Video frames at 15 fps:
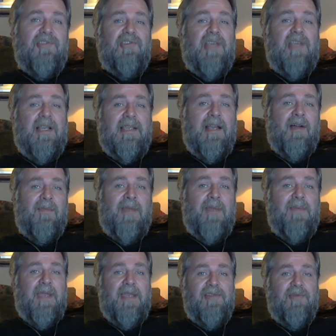check out my
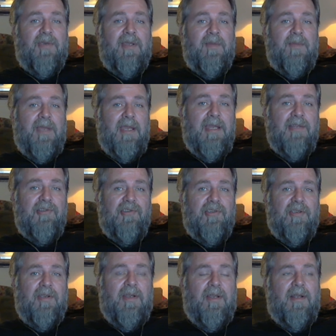Patreon page.
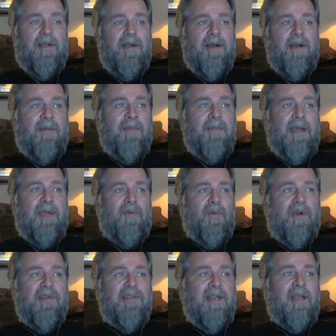I
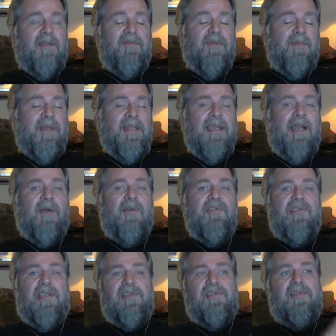worked on it for many
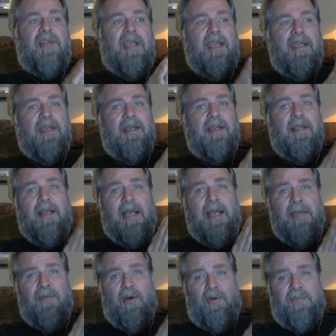hours yesterday.
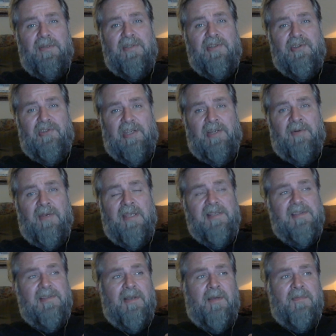I'm hoping to generate
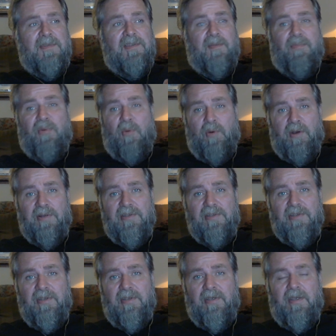some
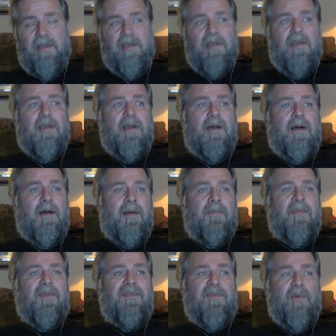support
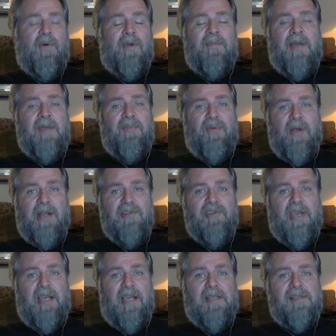for my
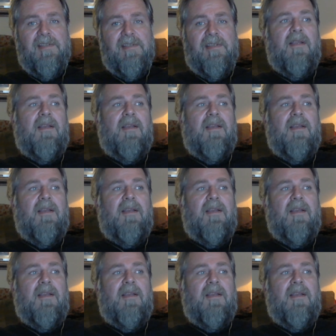projects.